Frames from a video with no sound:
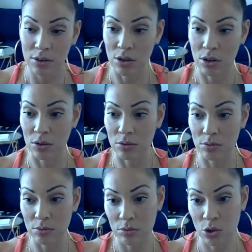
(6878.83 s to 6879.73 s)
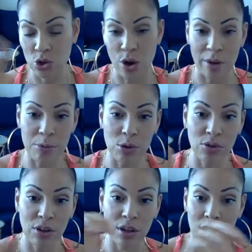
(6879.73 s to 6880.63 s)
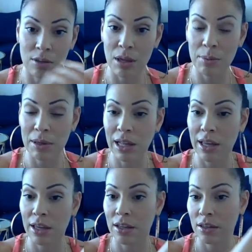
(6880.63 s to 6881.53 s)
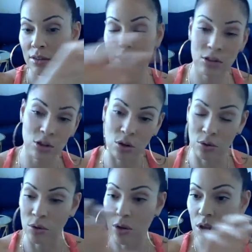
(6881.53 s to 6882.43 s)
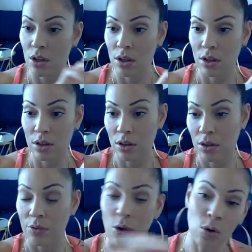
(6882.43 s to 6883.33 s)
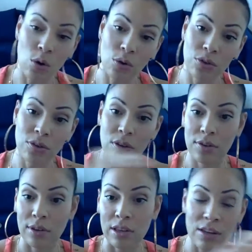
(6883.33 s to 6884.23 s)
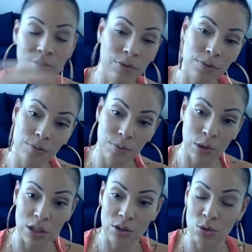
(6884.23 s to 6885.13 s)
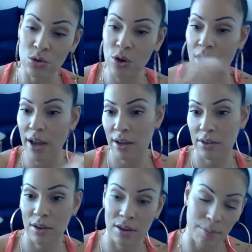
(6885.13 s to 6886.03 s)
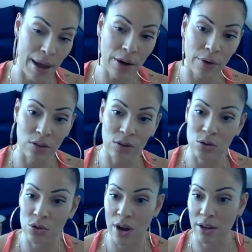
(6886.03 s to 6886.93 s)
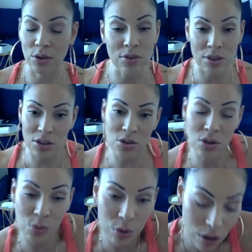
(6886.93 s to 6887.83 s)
2-track music and maybe like, the vocals is a lead 2-track and a background 2-track. There's nothing you can